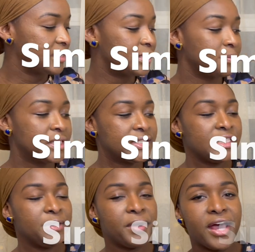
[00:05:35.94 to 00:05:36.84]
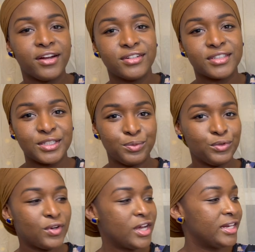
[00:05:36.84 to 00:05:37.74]
Simplicity patterns, let's
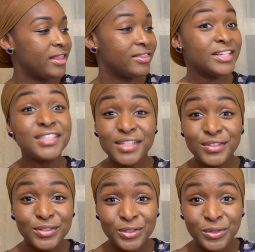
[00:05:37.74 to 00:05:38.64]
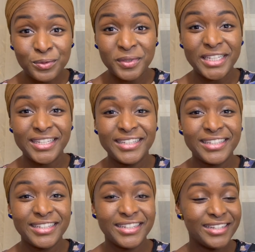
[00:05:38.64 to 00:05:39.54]
move on. This is new to me
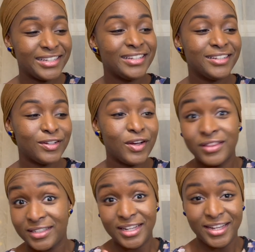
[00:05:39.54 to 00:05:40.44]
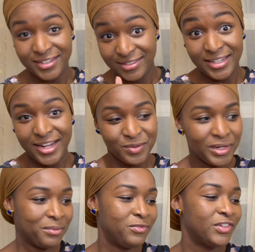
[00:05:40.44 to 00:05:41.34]
on the day today
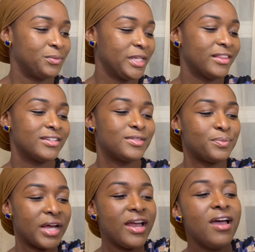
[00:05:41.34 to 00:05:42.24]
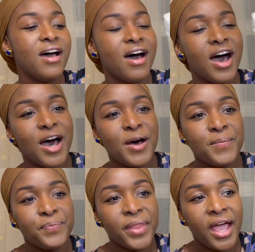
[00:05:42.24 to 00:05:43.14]
when I'm filming this, but
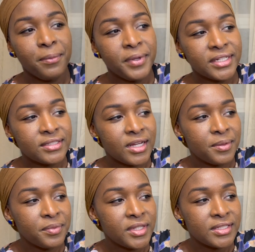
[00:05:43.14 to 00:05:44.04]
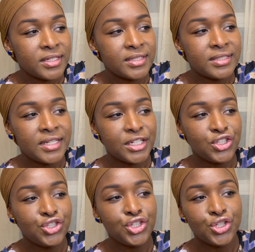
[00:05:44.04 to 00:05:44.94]
I picked up, this is
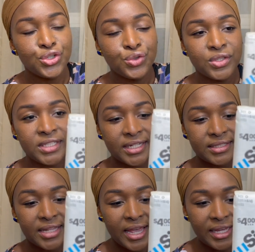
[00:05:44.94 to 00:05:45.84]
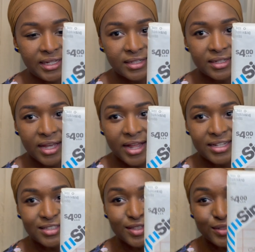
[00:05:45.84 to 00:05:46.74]
6268, and
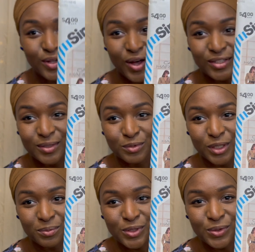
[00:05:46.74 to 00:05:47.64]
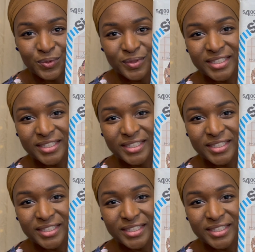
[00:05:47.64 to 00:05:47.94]
it's this awesome jumpsuit.